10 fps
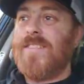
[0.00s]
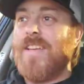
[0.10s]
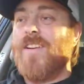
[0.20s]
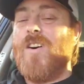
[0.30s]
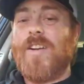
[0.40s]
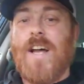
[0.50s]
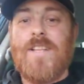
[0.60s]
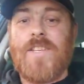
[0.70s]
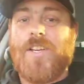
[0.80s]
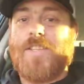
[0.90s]
and all
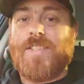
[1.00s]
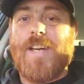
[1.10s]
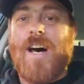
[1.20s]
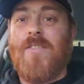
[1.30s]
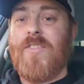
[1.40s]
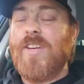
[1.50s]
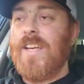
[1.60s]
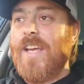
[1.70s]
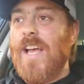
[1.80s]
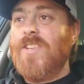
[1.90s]
kinds of good stuff
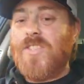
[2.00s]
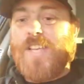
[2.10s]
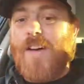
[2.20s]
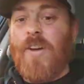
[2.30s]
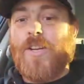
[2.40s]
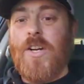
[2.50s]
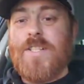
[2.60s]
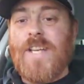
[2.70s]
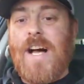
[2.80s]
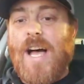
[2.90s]
and just have a good
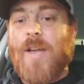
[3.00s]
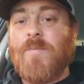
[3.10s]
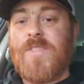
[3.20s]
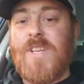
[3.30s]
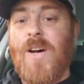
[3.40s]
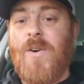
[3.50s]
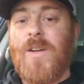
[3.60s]
time. So